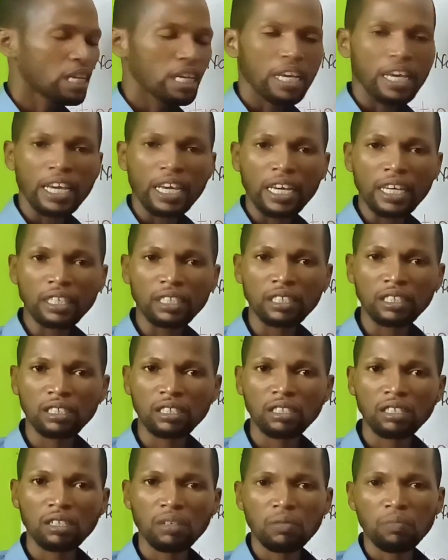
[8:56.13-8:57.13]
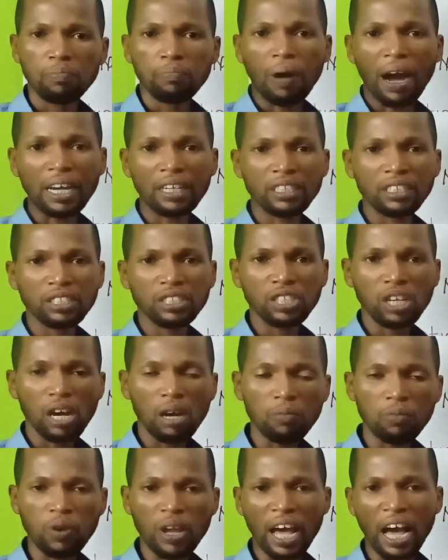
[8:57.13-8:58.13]
In
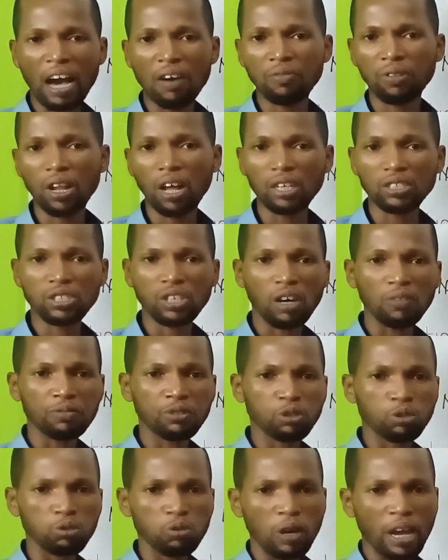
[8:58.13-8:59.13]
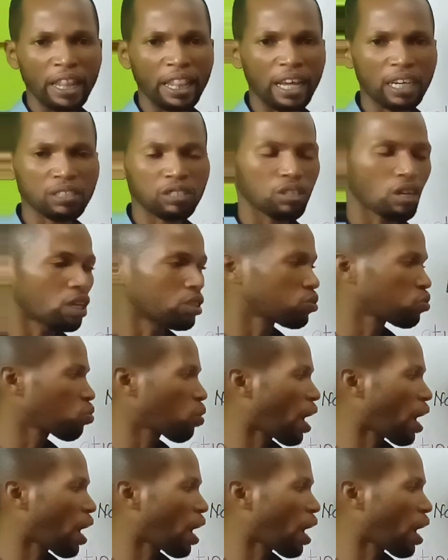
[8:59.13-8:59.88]
magnesium, we have loss of 2 electrons,